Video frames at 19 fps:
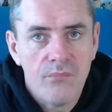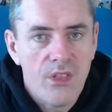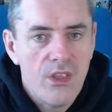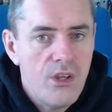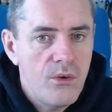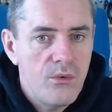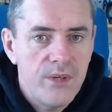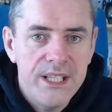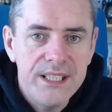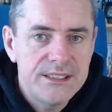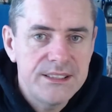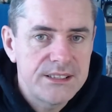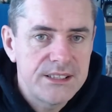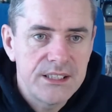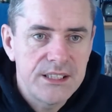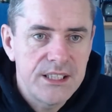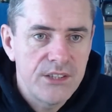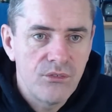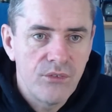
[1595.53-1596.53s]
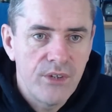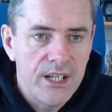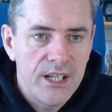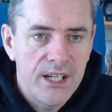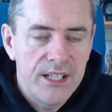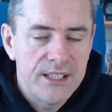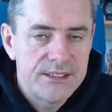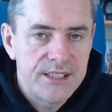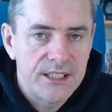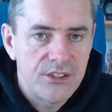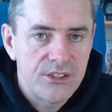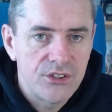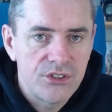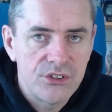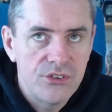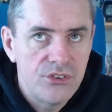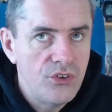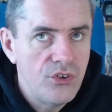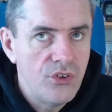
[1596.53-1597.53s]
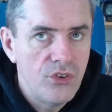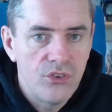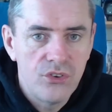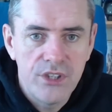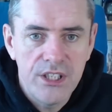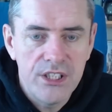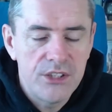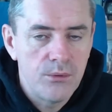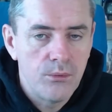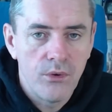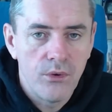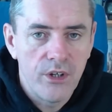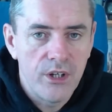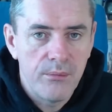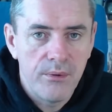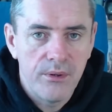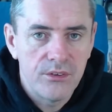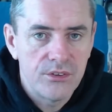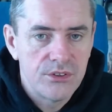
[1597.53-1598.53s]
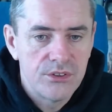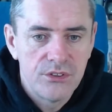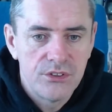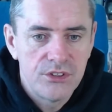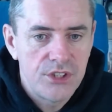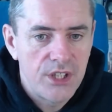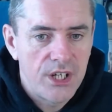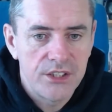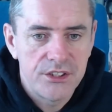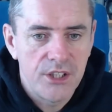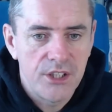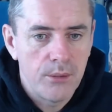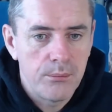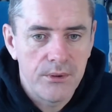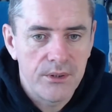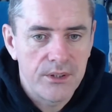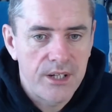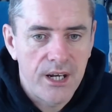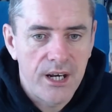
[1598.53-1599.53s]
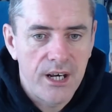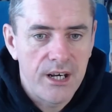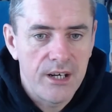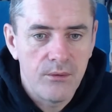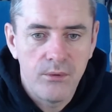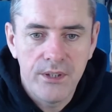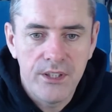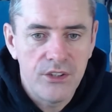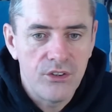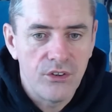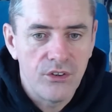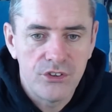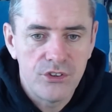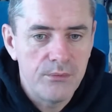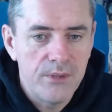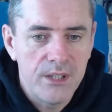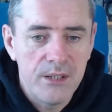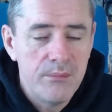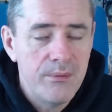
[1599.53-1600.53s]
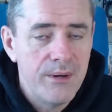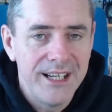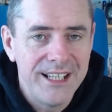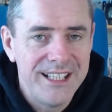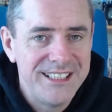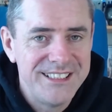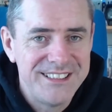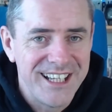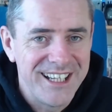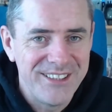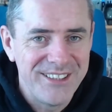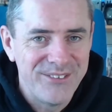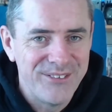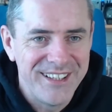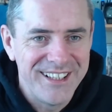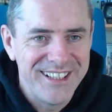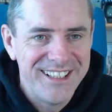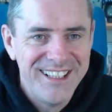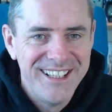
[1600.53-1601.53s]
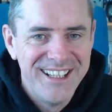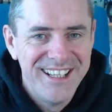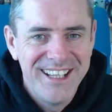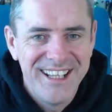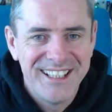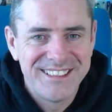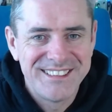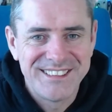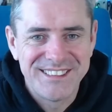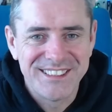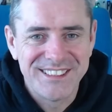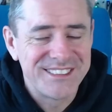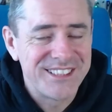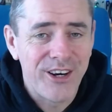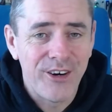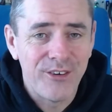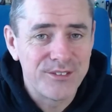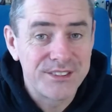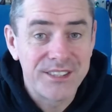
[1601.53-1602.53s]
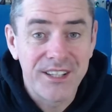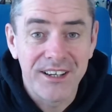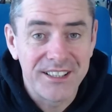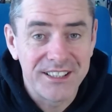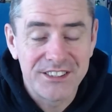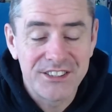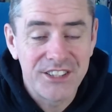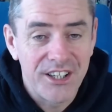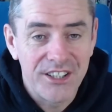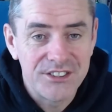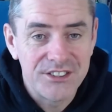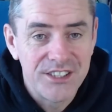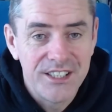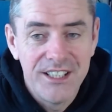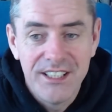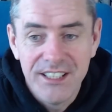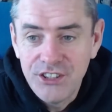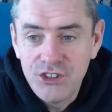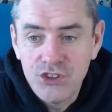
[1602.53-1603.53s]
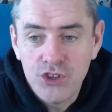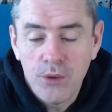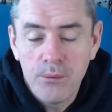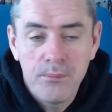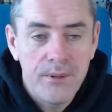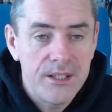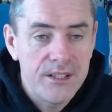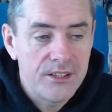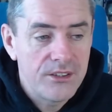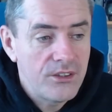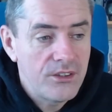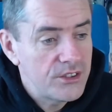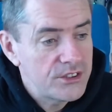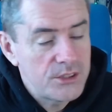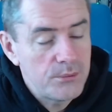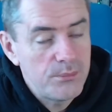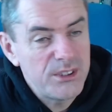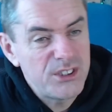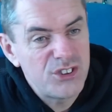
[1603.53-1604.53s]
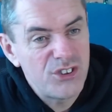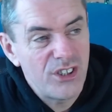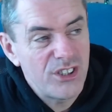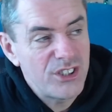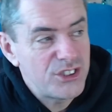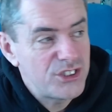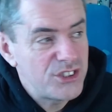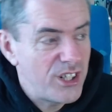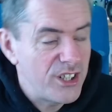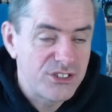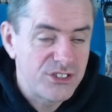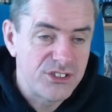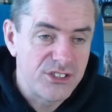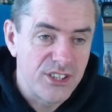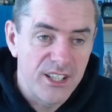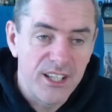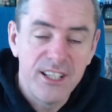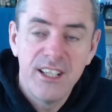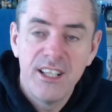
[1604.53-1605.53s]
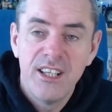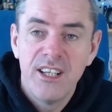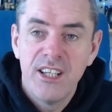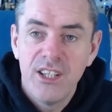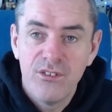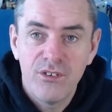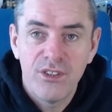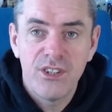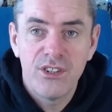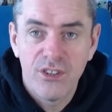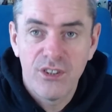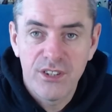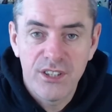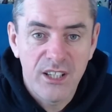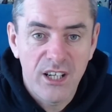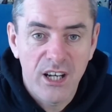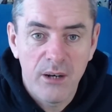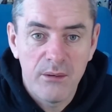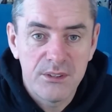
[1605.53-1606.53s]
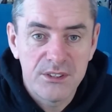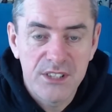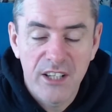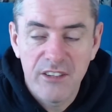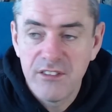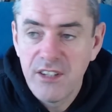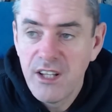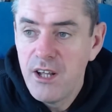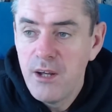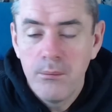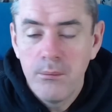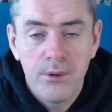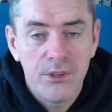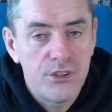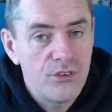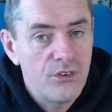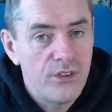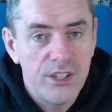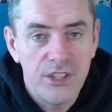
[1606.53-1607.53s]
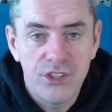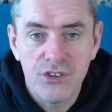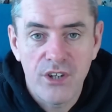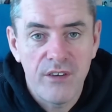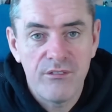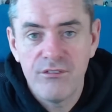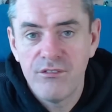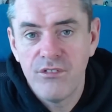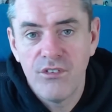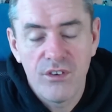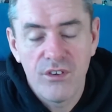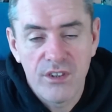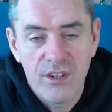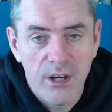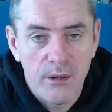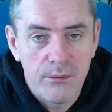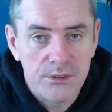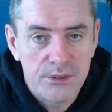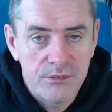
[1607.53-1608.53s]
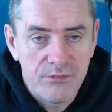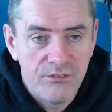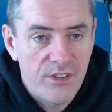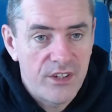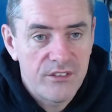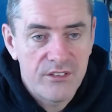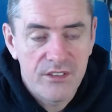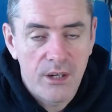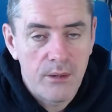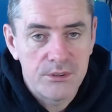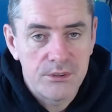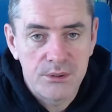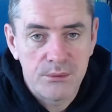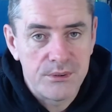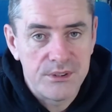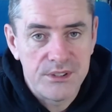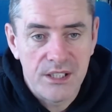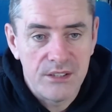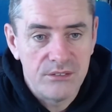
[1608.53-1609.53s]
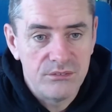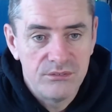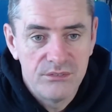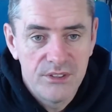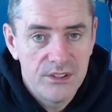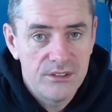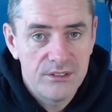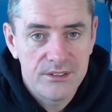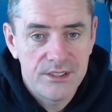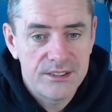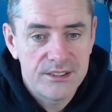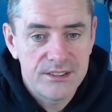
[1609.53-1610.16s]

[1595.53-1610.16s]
you instantly realise that there's no need to worry about charging up your car when you don't do many mileage anyway. It's just always got a charge. You jump in, it goes, it's a bit short of charge today, you've only 30 kilometres left, but you're only driving 4 kilometres and 5 kilometres up to town. You know,